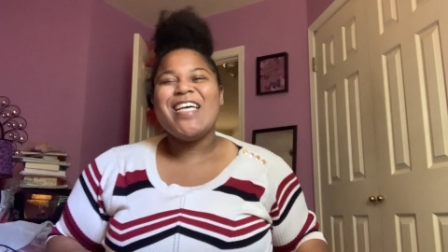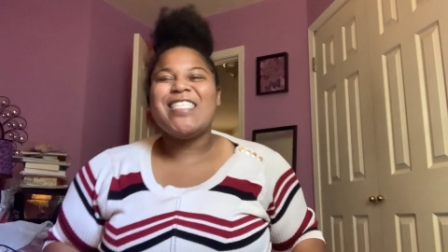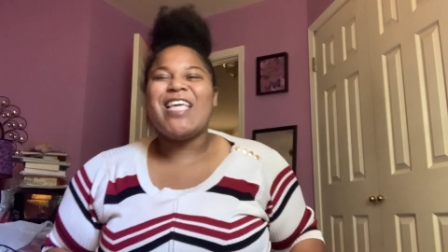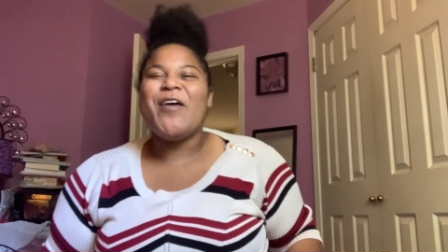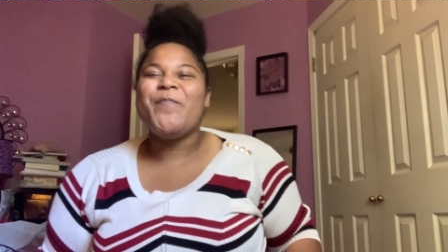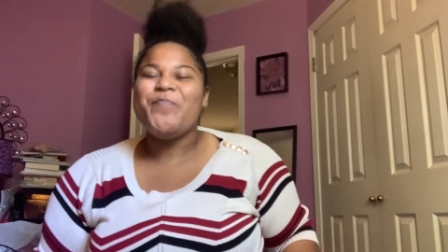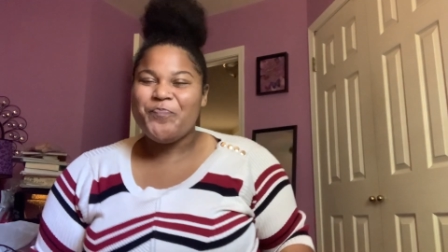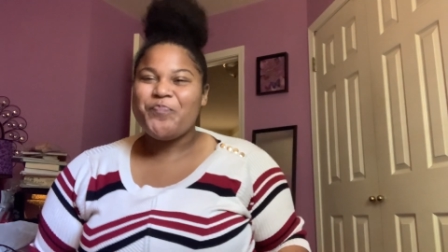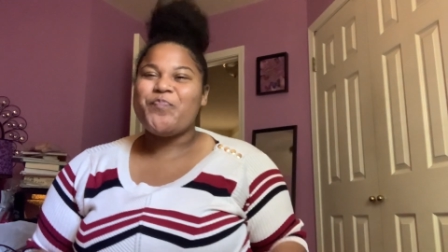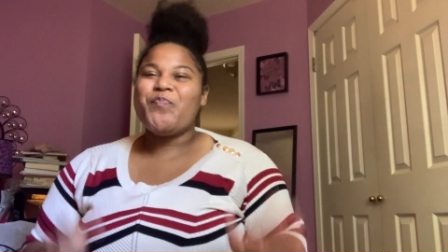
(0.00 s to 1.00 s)
So
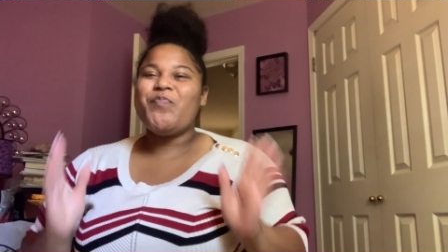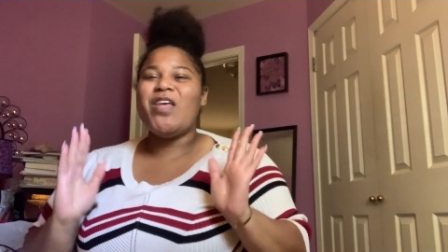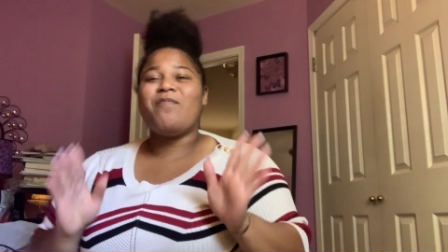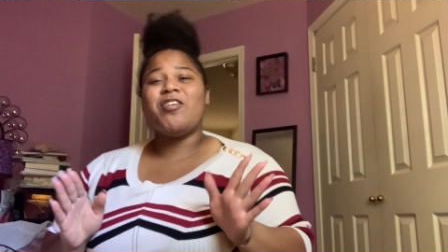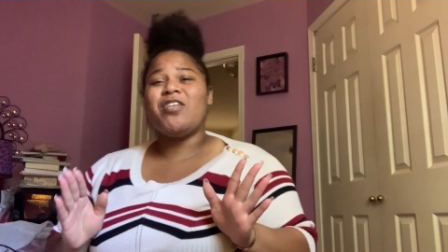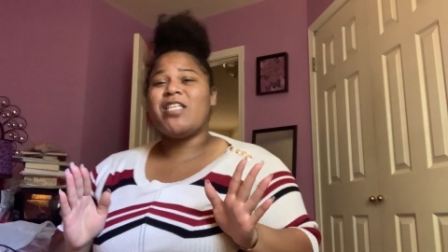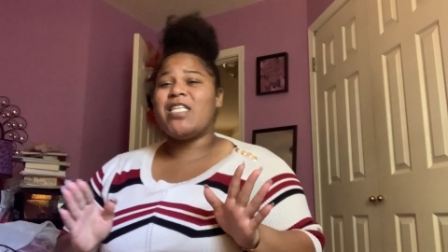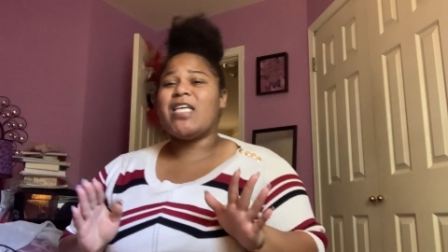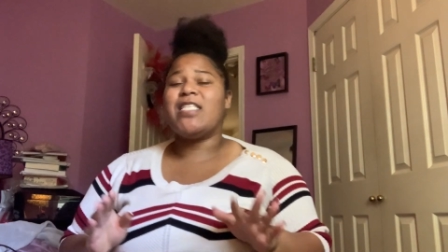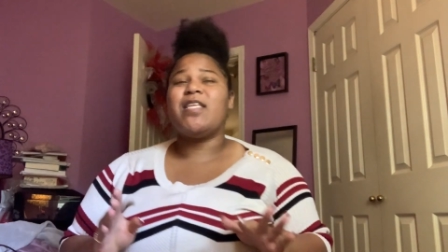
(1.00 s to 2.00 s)
make sure you set
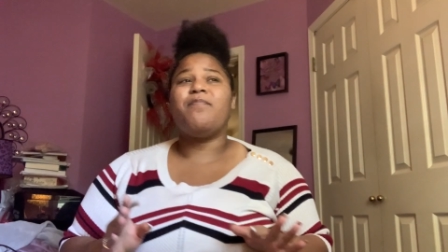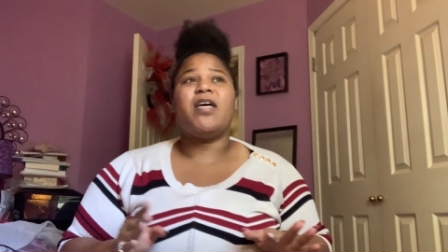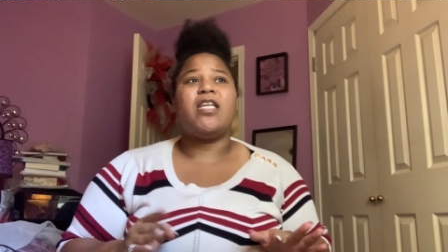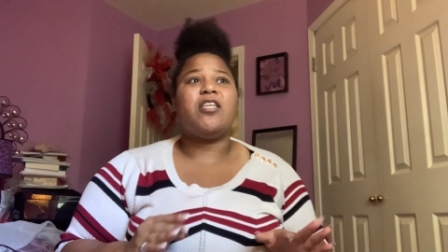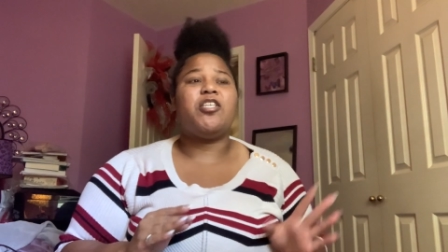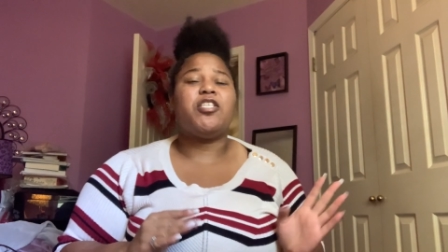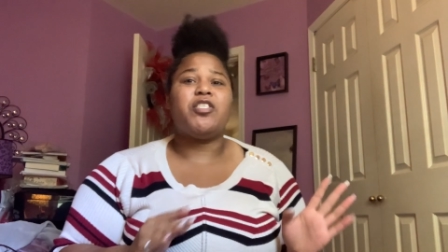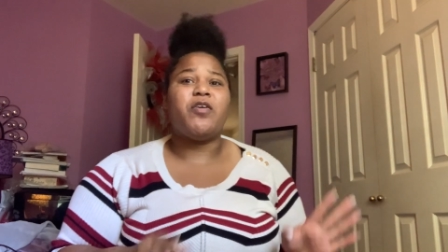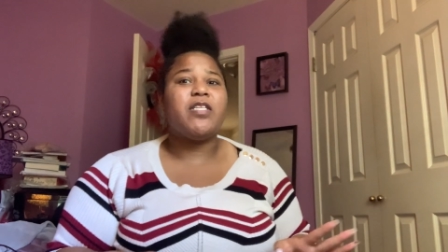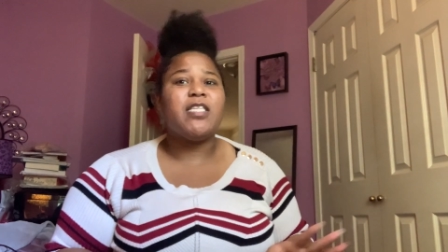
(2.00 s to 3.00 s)
aside some money. Just
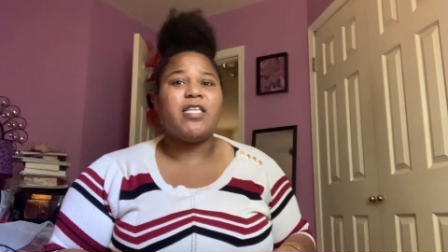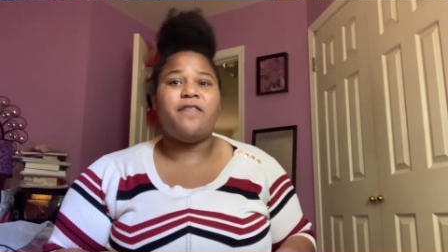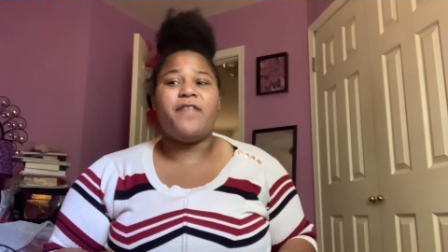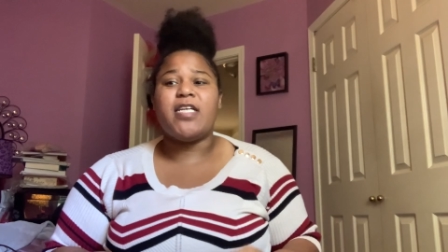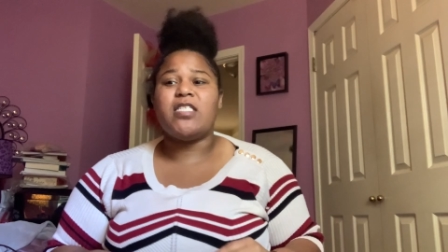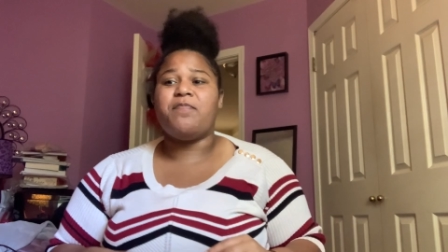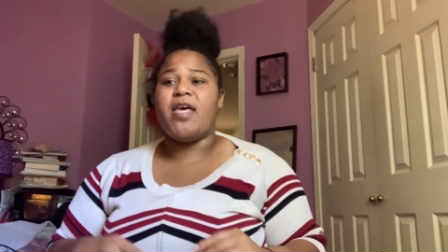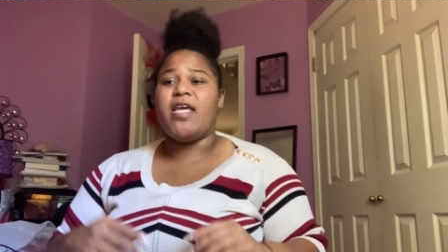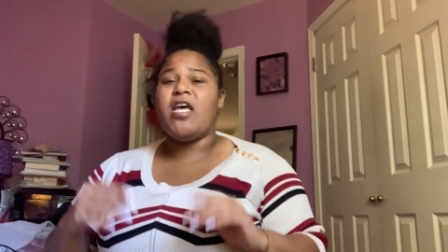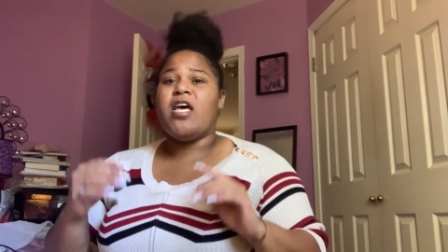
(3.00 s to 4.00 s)
know it's an investment.